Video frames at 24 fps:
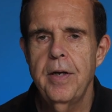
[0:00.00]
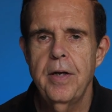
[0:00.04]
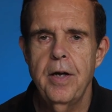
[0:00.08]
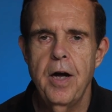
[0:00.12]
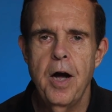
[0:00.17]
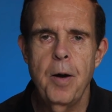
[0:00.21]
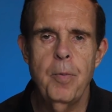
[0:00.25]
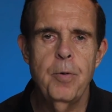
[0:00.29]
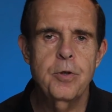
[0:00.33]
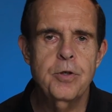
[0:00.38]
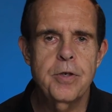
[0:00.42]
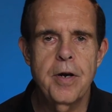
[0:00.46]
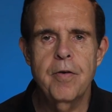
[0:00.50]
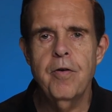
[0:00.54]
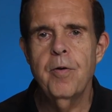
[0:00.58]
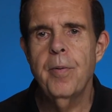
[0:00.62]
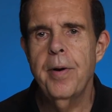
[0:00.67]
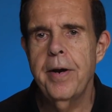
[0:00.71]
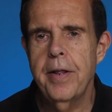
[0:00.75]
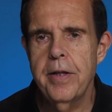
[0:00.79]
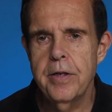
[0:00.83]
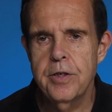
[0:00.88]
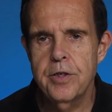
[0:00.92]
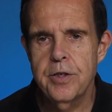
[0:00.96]
Almost
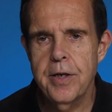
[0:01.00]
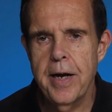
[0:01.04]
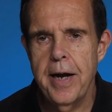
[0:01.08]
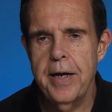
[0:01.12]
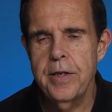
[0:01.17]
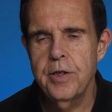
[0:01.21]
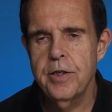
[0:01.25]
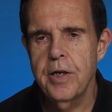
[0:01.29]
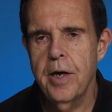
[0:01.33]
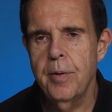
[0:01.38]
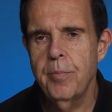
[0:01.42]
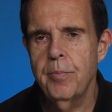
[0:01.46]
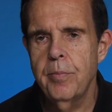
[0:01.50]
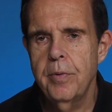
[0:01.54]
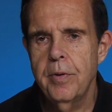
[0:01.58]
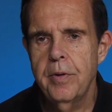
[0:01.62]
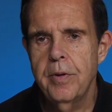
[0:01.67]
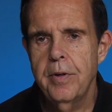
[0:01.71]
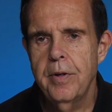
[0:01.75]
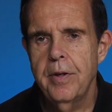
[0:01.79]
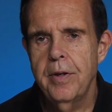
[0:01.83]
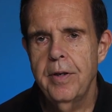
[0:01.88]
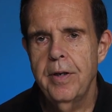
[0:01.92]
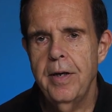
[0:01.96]
everybody that signs up
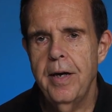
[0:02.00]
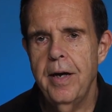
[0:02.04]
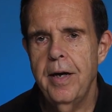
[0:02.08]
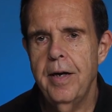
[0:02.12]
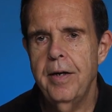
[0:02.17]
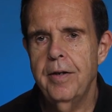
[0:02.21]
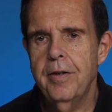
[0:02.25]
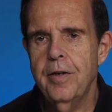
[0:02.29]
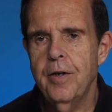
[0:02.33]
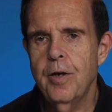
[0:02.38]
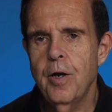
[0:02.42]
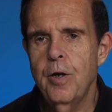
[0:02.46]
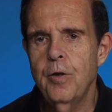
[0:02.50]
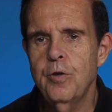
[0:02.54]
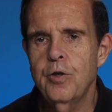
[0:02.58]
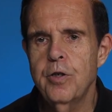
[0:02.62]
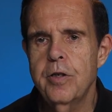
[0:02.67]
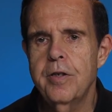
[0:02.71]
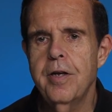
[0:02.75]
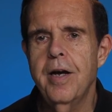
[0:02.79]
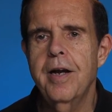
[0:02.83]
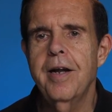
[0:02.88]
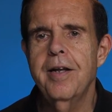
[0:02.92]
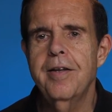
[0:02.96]
goes a
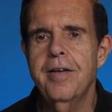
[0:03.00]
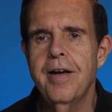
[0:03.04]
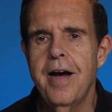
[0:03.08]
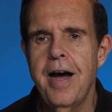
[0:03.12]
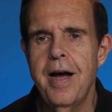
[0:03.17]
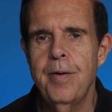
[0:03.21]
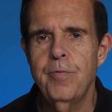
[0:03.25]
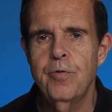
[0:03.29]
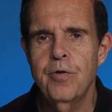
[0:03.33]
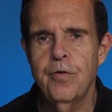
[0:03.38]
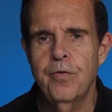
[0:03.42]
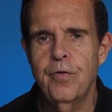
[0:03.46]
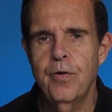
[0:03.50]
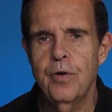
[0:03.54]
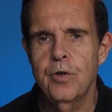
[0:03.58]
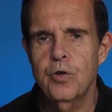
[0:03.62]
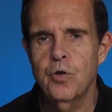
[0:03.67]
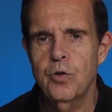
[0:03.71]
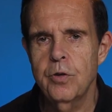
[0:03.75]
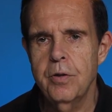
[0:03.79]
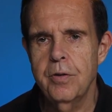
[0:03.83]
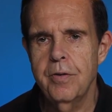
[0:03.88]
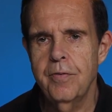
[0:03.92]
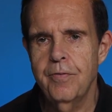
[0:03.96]
ton of times the
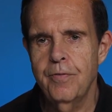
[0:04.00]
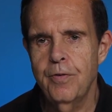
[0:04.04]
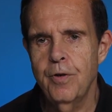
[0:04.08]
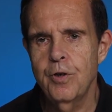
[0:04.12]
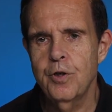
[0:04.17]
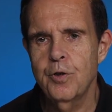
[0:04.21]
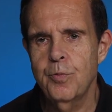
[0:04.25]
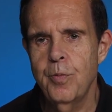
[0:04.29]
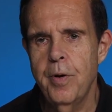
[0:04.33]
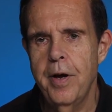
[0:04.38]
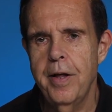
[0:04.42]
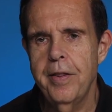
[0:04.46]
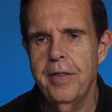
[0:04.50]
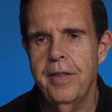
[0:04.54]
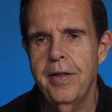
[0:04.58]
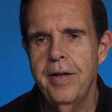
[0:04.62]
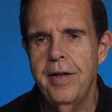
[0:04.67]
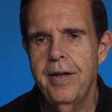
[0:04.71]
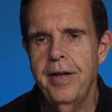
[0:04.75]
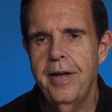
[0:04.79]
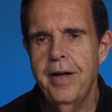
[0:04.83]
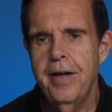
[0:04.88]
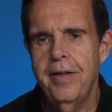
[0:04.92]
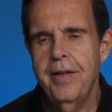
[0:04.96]
first month,
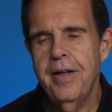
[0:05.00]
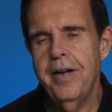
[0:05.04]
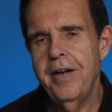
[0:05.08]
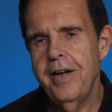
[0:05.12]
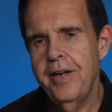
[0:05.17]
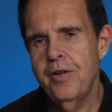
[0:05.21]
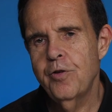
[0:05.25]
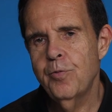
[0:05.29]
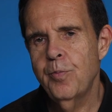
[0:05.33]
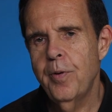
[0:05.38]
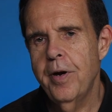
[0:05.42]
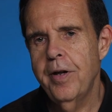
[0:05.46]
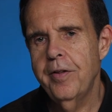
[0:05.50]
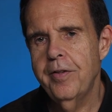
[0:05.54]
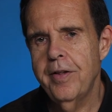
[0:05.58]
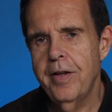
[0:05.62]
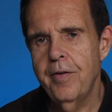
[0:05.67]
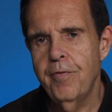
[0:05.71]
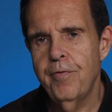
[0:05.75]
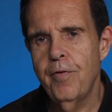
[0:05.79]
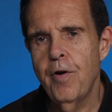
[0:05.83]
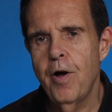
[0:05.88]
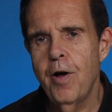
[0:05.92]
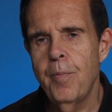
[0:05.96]
and then each month
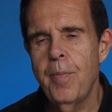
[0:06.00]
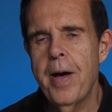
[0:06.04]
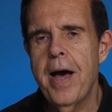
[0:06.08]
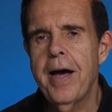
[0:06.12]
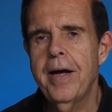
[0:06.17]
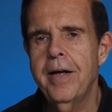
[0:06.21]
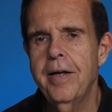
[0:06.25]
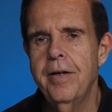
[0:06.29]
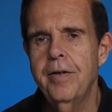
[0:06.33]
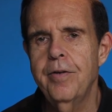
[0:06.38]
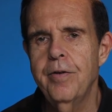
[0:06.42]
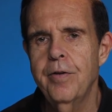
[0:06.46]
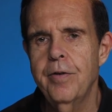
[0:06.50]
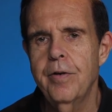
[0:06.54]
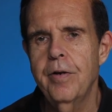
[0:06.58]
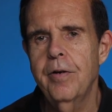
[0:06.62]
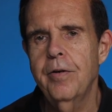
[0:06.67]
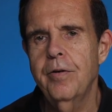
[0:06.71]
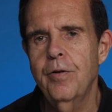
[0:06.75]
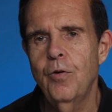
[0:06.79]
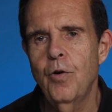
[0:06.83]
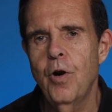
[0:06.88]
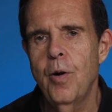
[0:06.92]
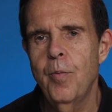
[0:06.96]
they fall back into
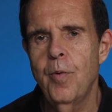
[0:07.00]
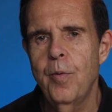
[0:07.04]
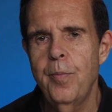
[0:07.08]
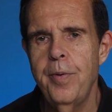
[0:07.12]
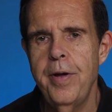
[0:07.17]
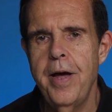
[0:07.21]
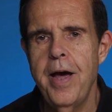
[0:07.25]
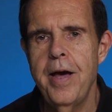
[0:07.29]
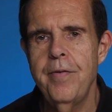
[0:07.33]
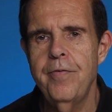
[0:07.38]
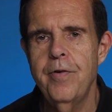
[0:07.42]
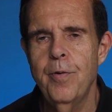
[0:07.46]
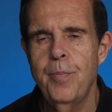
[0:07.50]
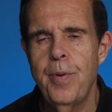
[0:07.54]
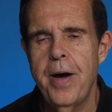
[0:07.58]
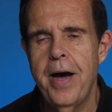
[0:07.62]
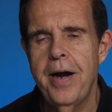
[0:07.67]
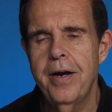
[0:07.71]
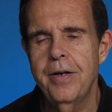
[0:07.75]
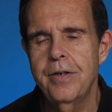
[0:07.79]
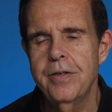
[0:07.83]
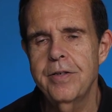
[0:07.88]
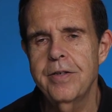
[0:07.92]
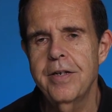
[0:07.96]
their normal behavior
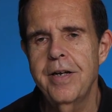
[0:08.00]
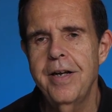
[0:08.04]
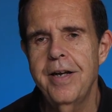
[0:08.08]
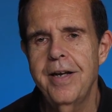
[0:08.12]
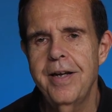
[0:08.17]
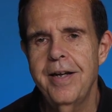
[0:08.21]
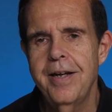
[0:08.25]
patterns.